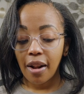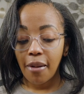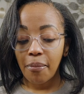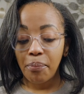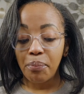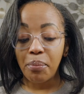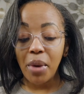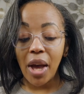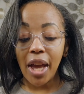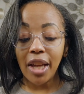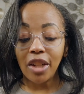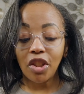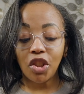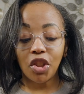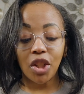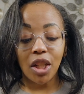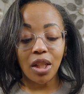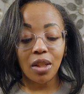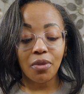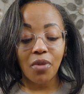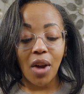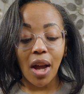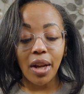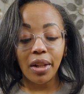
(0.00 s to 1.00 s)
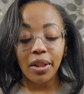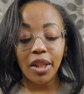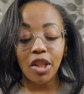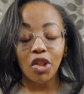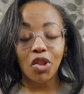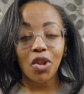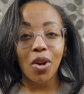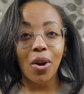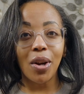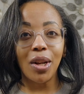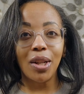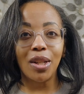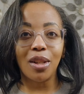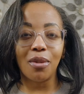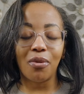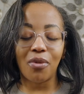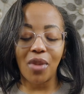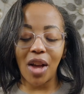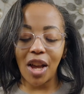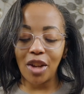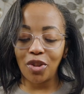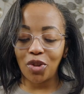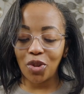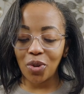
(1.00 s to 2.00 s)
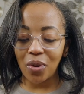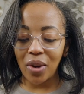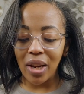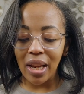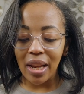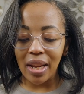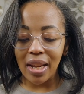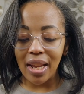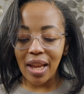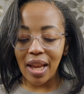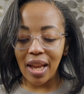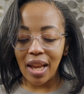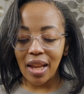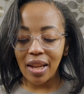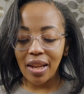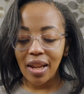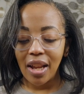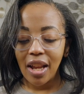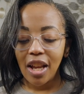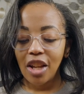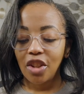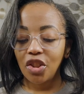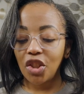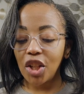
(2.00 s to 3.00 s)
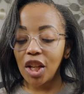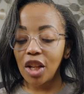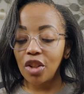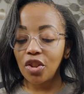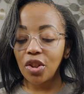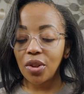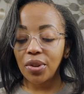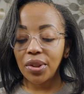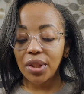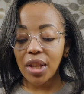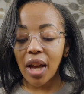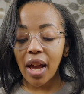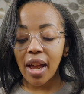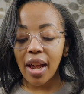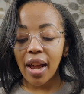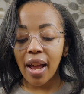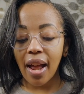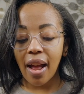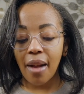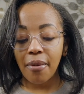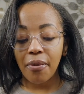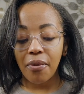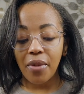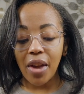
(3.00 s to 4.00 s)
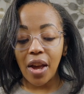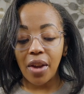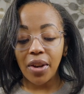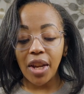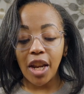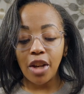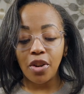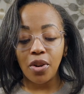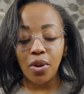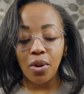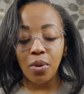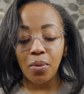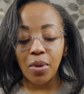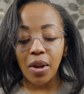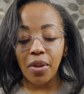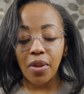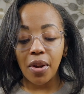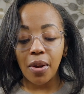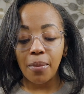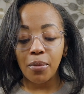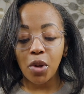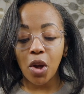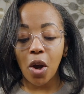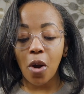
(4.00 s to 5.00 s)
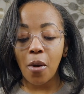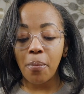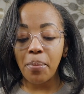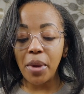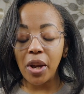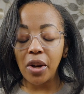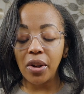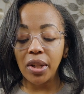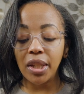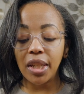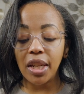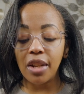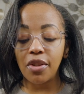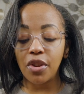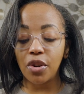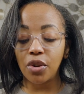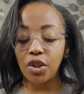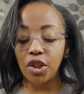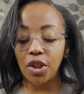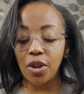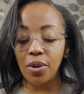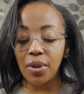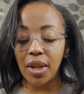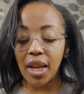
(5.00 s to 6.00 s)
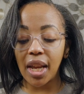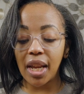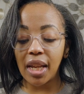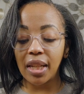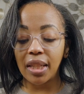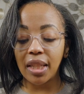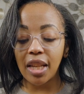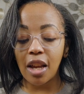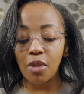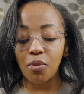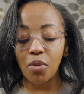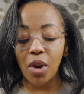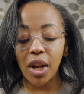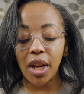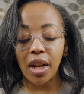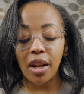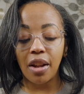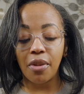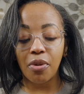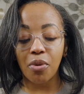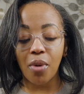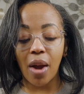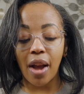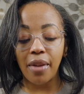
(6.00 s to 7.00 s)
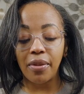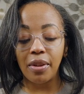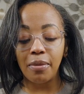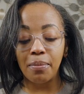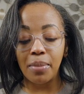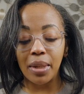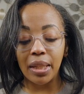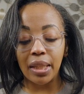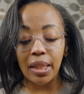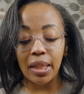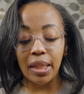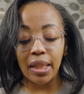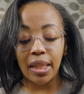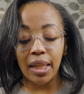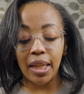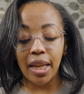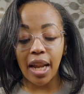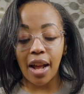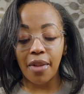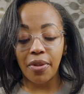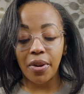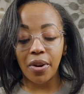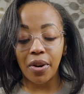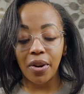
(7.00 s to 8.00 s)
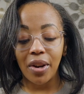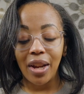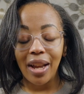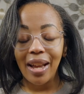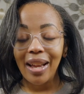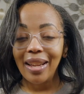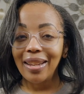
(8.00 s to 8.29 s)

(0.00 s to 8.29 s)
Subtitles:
But she's finally starting to find joy again. She and Josiah have found a new rhythm, co-parenting their 2 kids and running a thriving business together.